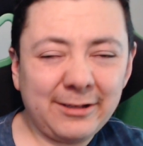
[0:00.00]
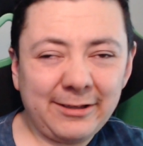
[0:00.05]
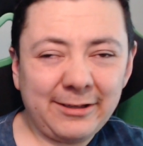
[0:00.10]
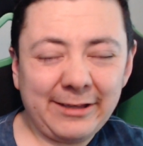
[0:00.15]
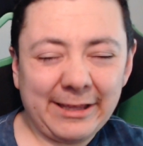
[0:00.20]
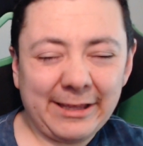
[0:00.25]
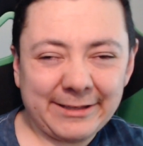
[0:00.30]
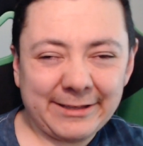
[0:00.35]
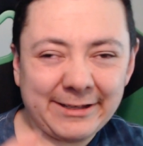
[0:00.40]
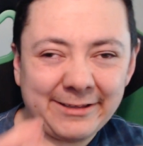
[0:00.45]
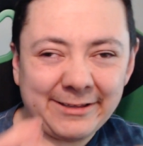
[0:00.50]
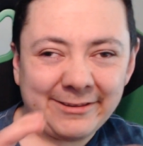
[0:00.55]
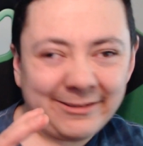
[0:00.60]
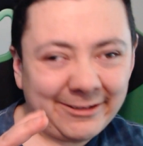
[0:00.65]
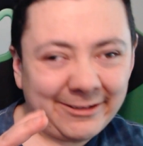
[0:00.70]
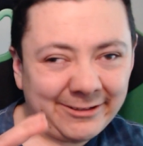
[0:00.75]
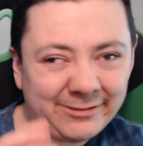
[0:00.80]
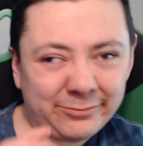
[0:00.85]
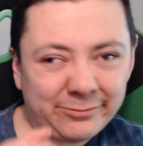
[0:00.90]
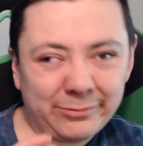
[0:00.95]
Yeah,
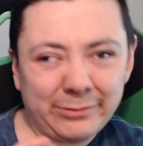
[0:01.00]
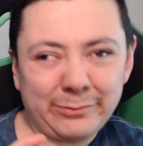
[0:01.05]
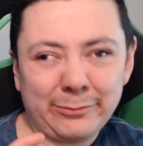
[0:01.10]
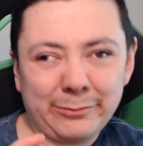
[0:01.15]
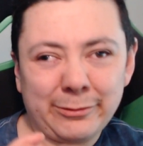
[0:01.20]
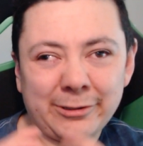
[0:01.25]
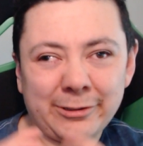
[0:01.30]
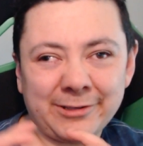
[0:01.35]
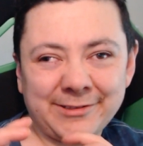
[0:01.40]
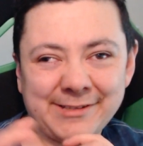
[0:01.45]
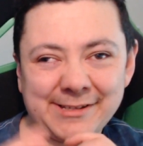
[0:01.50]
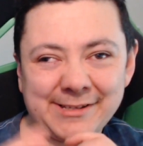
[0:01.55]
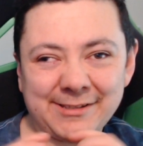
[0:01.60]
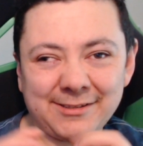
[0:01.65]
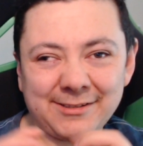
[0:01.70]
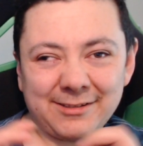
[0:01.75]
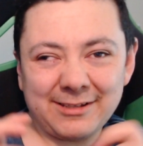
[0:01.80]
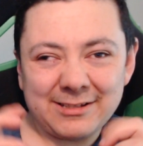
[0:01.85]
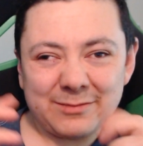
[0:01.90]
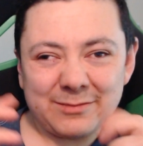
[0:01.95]
that's what Mars
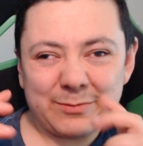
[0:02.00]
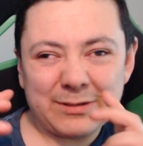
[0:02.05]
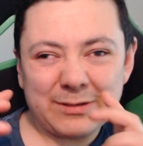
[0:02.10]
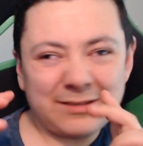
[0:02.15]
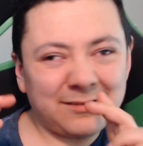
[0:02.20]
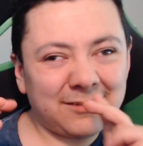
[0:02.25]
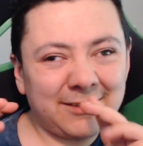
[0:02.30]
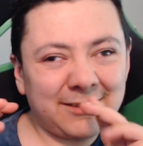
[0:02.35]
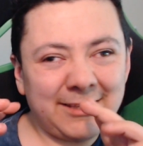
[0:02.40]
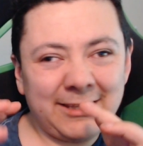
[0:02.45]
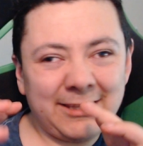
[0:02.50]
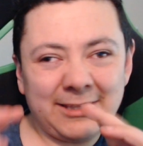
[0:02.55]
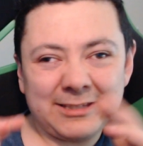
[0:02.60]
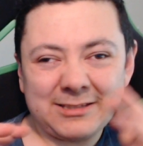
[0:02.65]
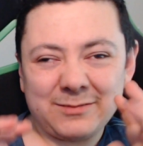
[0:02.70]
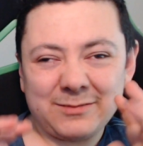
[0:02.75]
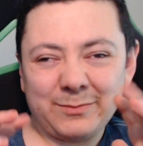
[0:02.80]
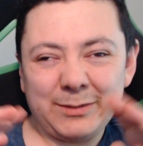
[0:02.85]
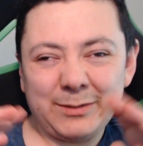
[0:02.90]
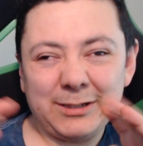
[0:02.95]
is. It's basically
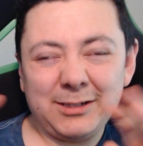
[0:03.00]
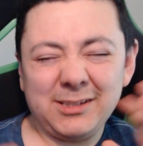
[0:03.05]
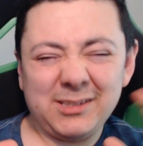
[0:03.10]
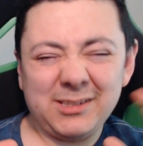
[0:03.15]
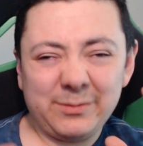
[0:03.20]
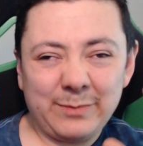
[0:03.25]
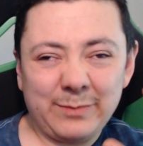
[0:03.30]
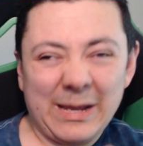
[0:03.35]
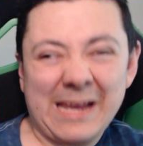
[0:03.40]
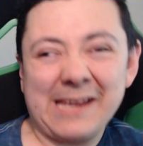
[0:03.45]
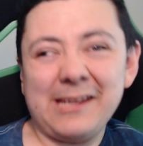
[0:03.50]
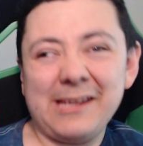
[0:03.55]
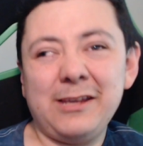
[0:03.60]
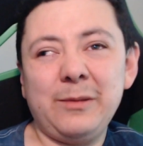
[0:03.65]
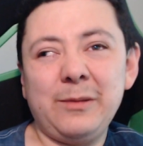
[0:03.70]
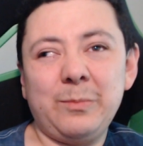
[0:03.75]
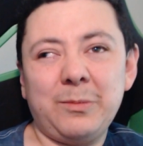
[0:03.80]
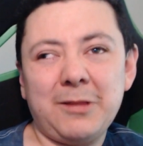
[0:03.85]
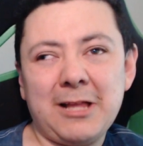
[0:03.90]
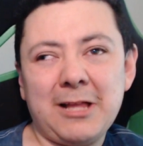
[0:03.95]
this big,
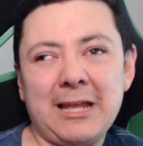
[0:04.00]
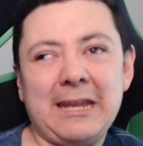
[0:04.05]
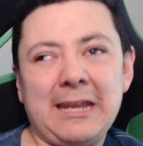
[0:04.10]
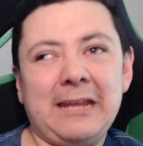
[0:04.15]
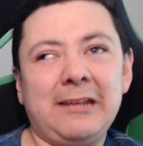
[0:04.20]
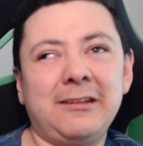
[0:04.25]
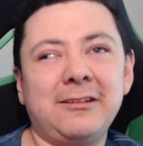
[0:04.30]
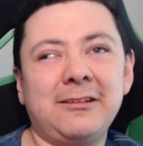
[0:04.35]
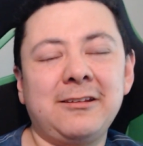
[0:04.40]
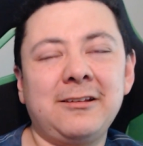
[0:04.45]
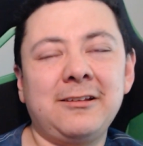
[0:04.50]
spiky planet.